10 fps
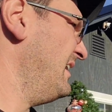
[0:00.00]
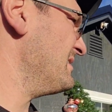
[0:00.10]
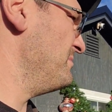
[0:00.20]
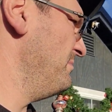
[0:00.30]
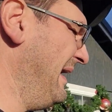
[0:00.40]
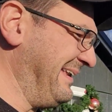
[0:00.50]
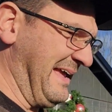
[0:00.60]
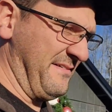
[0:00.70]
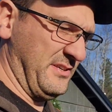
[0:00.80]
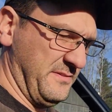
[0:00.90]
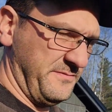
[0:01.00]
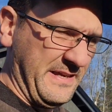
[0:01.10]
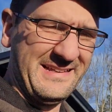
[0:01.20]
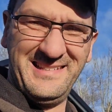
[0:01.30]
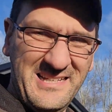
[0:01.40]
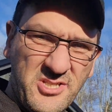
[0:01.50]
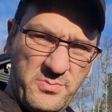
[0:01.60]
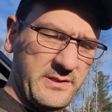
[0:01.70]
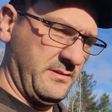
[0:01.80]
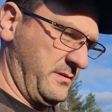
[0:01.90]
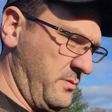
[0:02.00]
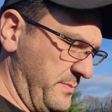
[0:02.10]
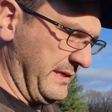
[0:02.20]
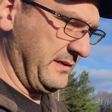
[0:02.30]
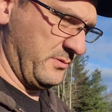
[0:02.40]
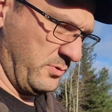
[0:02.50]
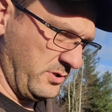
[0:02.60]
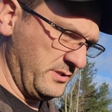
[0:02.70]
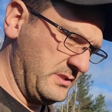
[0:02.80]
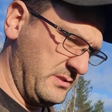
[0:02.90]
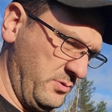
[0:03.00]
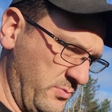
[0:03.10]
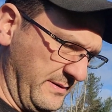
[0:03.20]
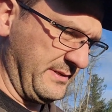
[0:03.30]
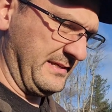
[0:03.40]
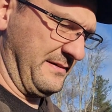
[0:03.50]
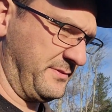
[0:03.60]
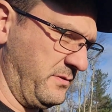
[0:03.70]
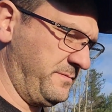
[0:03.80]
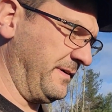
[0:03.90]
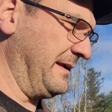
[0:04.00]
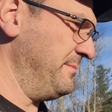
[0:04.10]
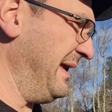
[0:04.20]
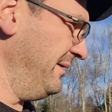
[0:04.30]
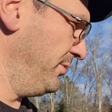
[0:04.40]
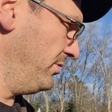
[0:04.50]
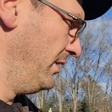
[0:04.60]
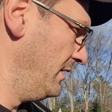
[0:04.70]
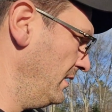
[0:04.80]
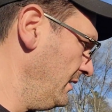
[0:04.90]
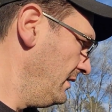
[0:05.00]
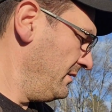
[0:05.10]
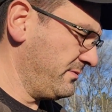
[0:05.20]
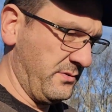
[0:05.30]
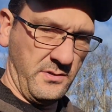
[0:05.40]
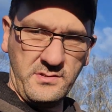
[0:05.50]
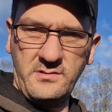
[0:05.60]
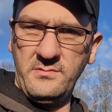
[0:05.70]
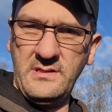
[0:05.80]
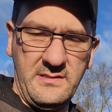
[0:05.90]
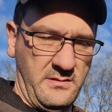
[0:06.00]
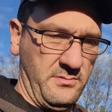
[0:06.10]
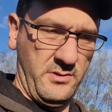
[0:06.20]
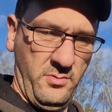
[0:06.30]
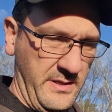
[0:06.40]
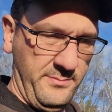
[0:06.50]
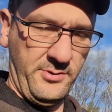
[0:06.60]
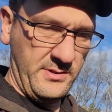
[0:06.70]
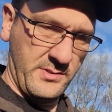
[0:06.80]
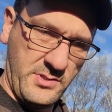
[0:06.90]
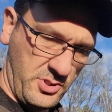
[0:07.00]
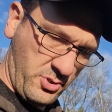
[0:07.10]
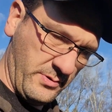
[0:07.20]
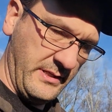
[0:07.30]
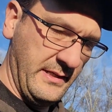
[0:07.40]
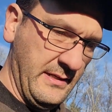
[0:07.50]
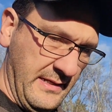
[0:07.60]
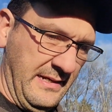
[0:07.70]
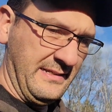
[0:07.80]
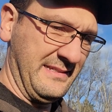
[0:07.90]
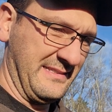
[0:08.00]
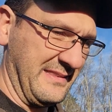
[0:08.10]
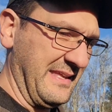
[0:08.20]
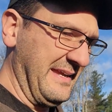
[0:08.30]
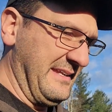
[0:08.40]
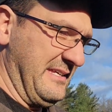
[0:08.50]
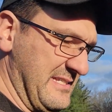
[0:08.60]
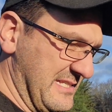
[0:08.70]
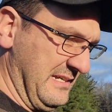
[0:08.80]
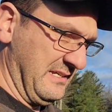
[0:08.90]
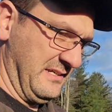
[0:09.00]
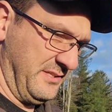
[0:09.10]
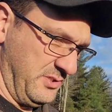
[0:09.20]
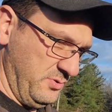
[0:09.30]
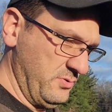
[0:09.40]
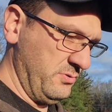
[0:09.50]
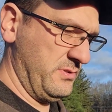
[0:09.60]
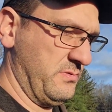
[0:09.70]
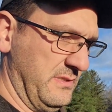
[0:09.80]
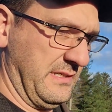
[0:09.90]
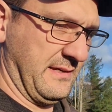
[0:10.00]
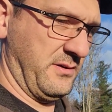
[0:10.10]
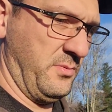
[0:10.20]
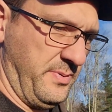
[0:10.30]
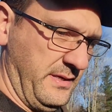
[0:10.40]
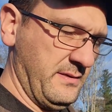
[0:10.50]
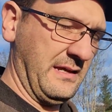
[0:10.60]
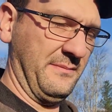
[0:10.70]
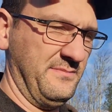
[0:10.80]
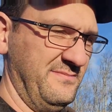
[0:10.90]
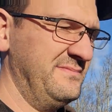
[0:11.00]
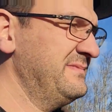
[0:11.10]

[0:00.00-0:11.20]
Us men have an advantage. We can go pee in the woods. You women have to go find Mabel. For those of you that don't know, Mabel is the tree that the ladies use when they gotta go pee. Um,